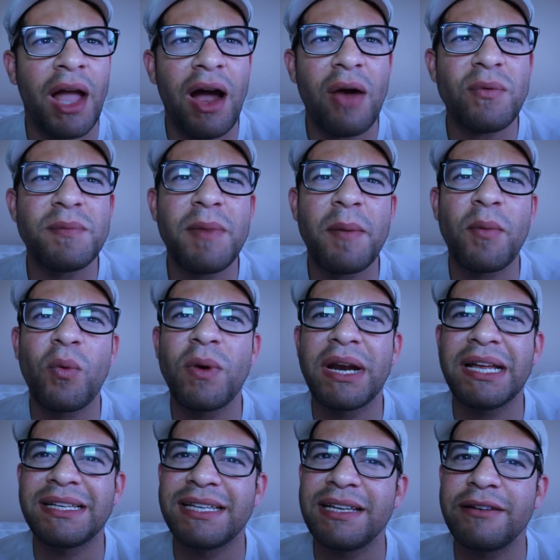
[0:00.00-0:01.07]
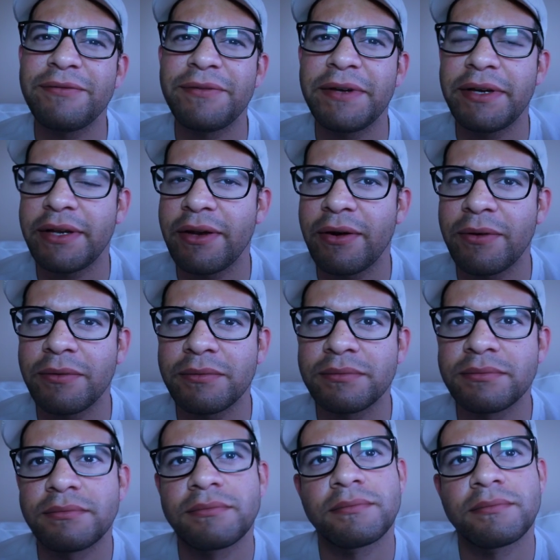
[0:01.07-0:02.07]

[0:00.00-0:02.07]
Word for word: I remember when I did a video